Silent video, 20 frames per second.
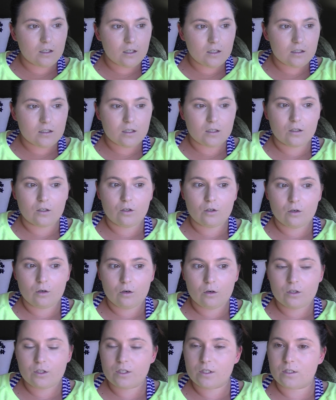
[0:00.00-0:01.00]
it's a
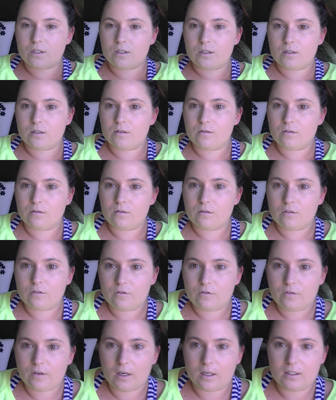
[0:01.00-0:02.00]
gorgeous
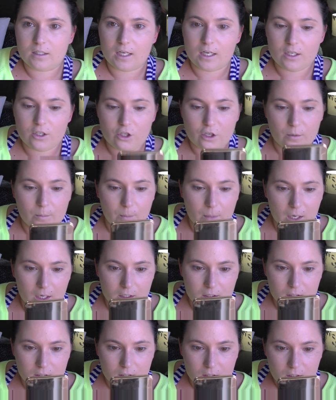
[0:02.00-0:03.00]
foundation,
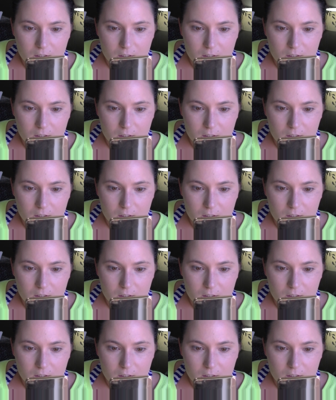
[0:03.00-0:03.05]
but